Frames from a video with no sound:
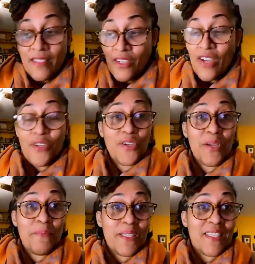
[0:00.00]
I know
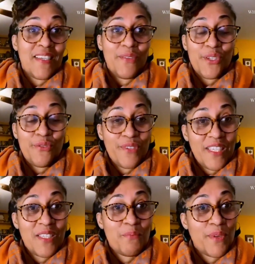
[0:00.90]
you're busy. Would you
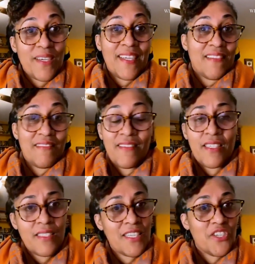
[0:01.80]
read this book? And
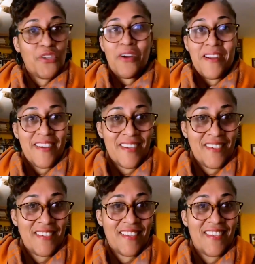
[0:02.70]
she said, sure.
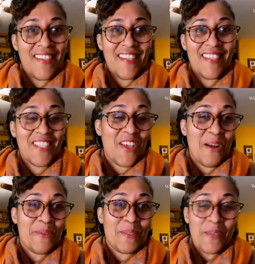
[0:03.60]
So
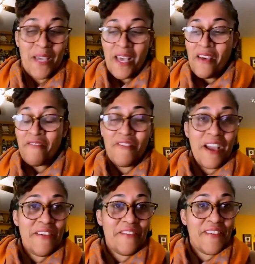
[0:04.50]
I was
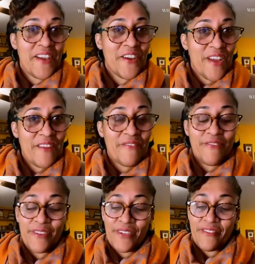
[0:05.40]
very, very
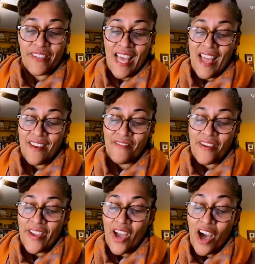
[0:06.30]
grateful for that. I'm
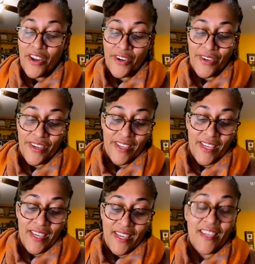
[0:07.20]
very honored,
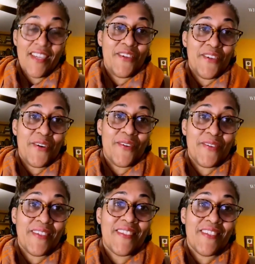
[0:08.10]

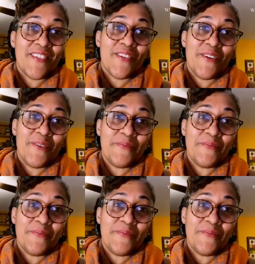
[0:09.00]
so.